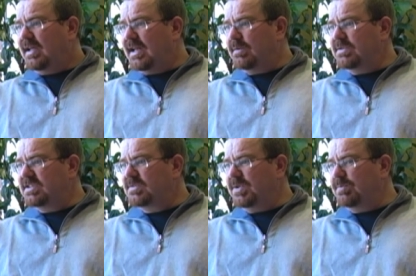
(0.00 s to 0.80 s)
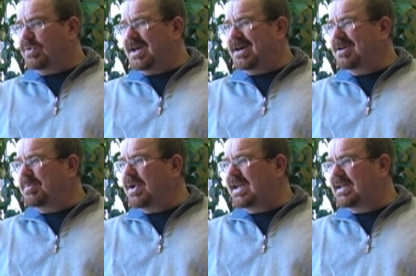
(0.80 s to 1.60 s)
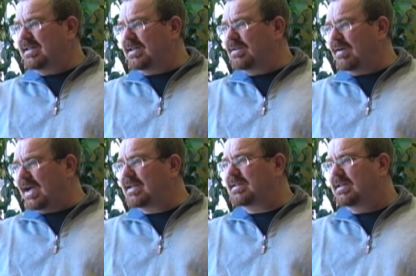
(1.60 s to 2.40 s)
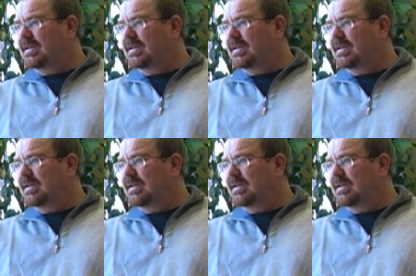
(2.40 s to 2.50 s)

and it would just be more ergonomically correct,